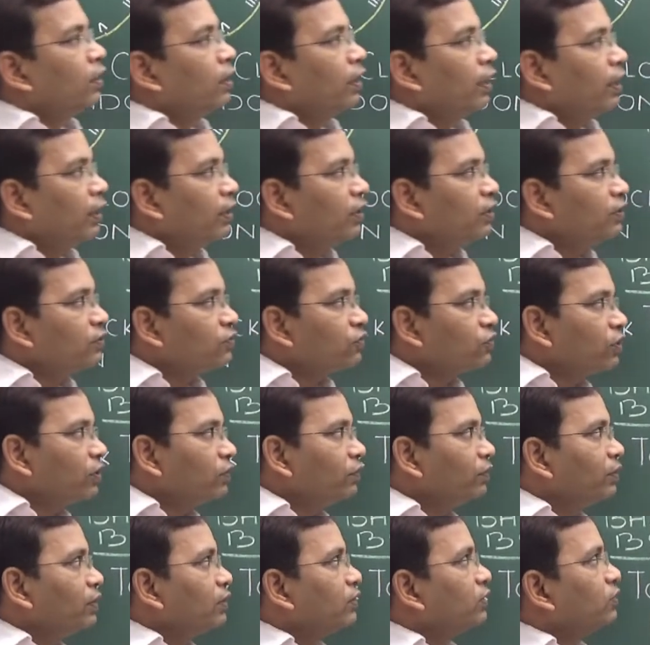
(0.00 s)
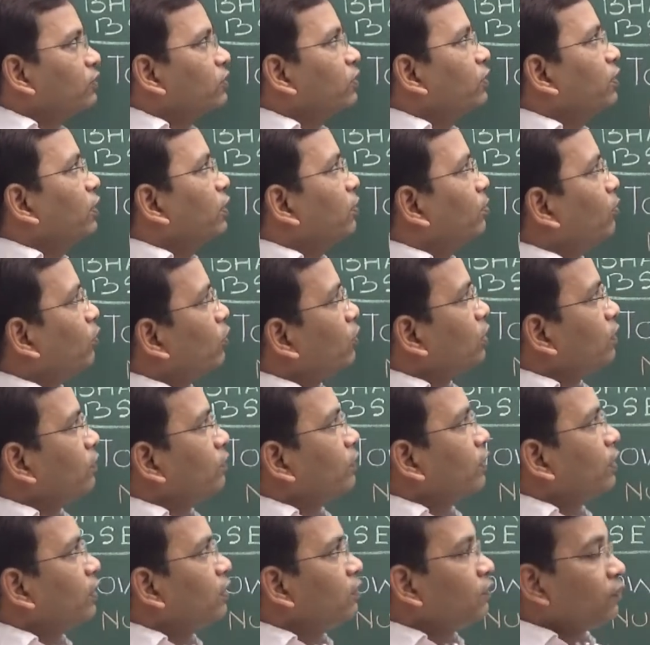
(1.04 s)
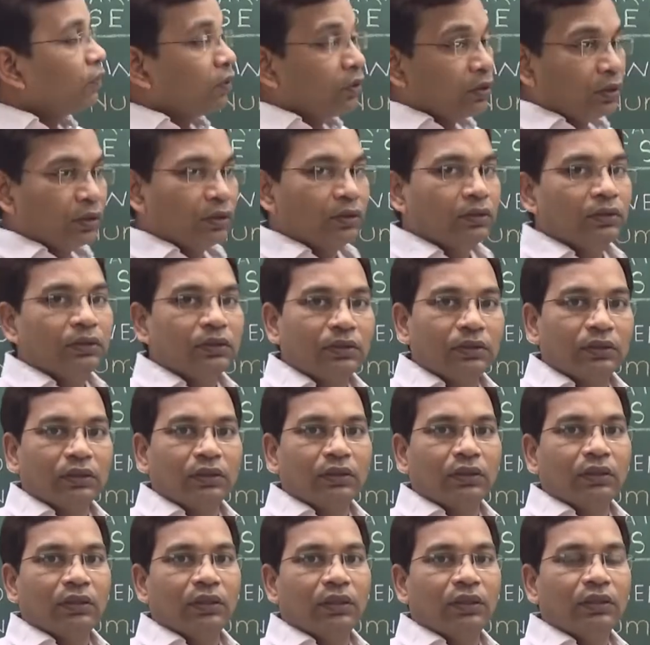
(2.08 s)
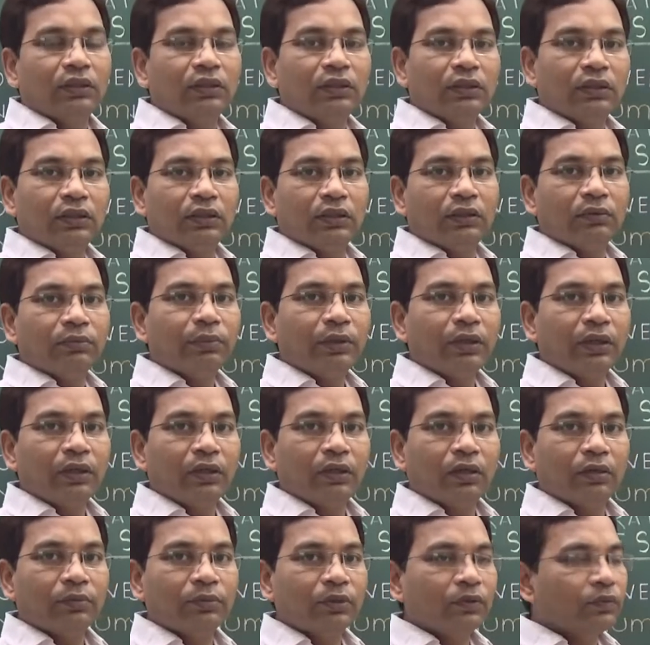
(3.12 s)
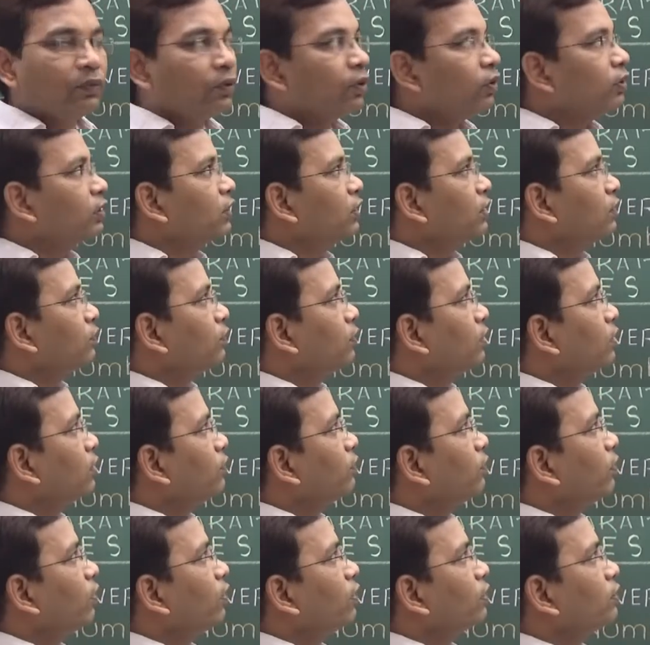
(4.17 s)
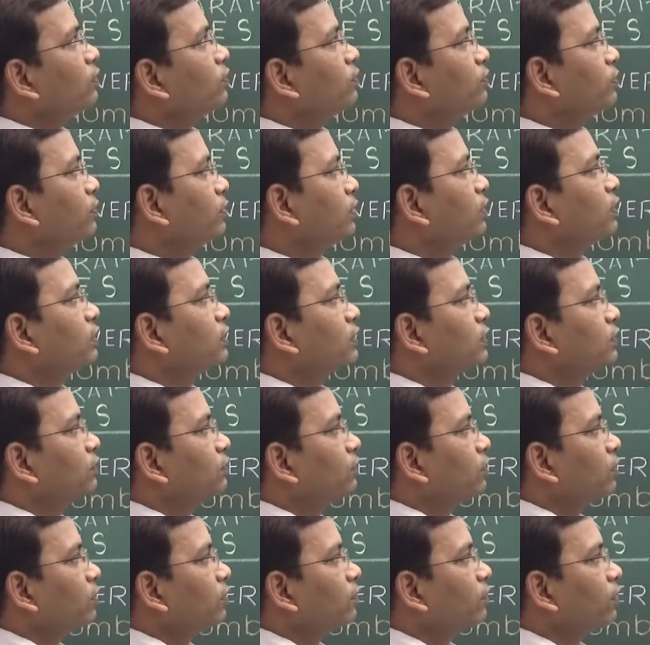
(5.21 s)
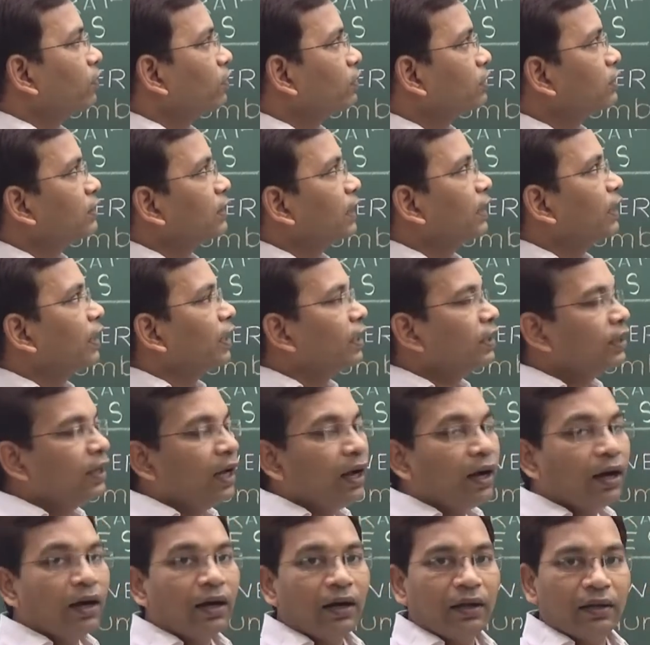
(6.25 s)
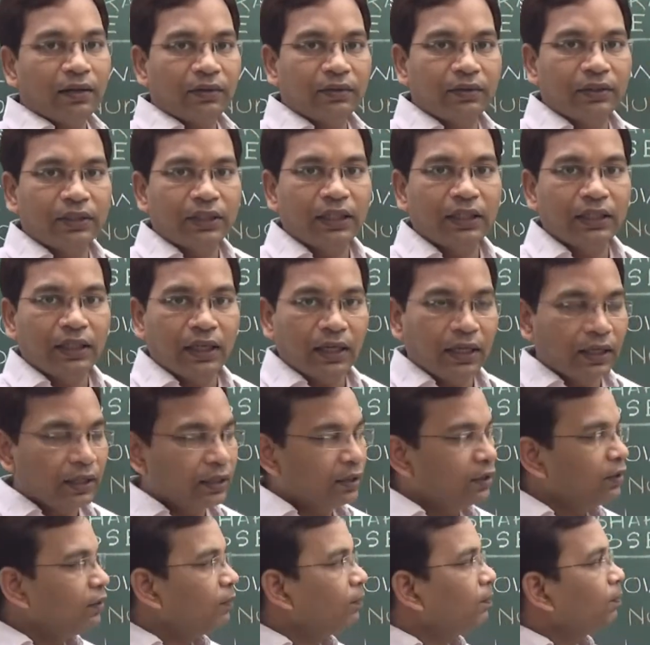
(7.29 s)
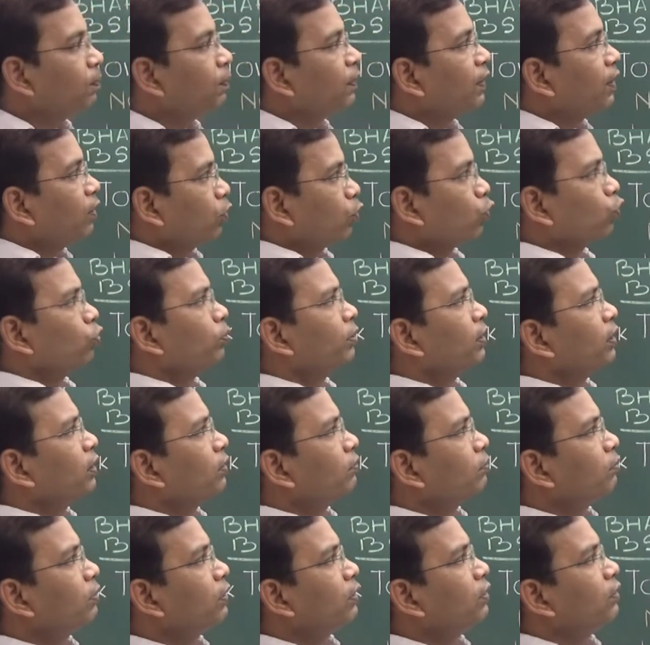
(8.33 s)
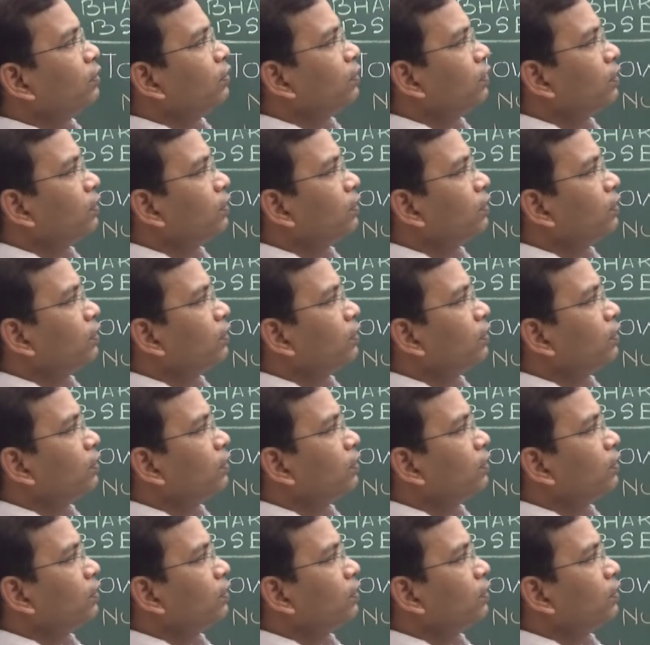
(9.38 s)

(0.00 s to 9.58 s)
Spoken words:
In history, we study about the World War. In the numbering of the war, there's a World War first, World War second are written in Roman number.